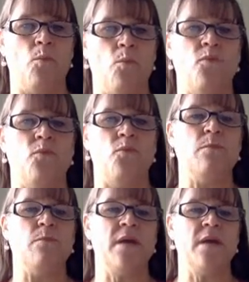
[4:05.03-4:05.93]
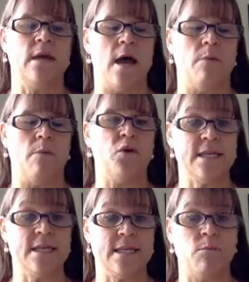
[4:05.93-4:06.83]
You would be putting the
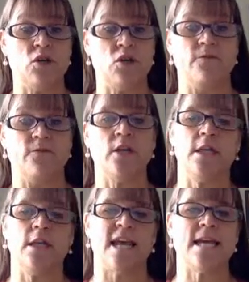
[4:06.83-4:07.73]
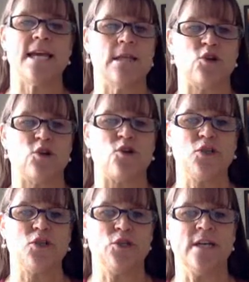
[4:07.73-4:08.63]
same intervention. In this case, it's across
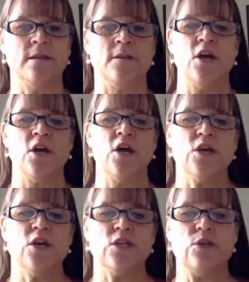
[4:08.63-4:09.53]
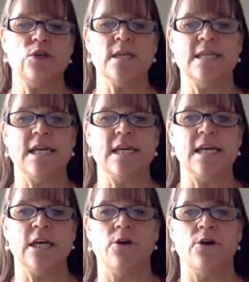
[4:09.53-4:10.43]
students. So you can see
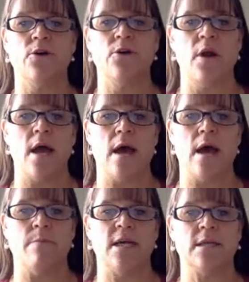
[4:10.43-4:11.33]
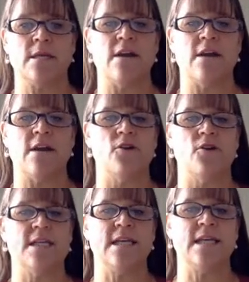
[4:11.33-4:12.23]
here, and it's kind of hard to
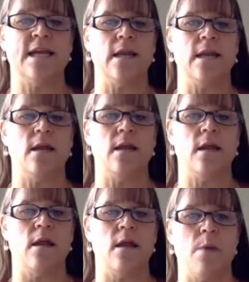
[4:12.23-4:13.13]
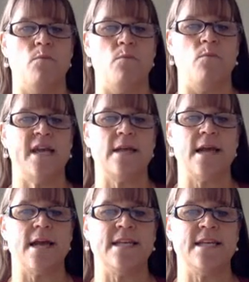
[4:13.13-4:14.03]
see that baseline
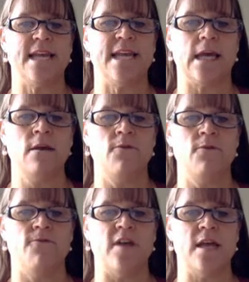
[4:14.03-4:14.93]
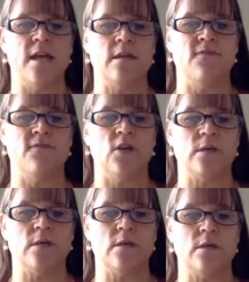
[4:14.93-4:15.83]
is taken for the individuals, and
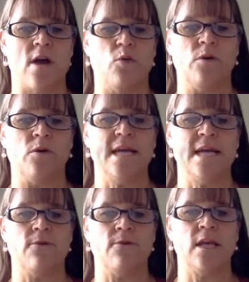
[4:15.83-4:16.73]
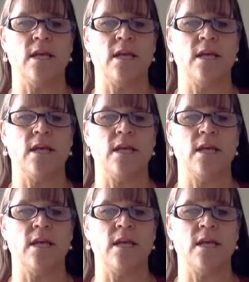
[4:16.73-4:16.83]
Robert would be down here.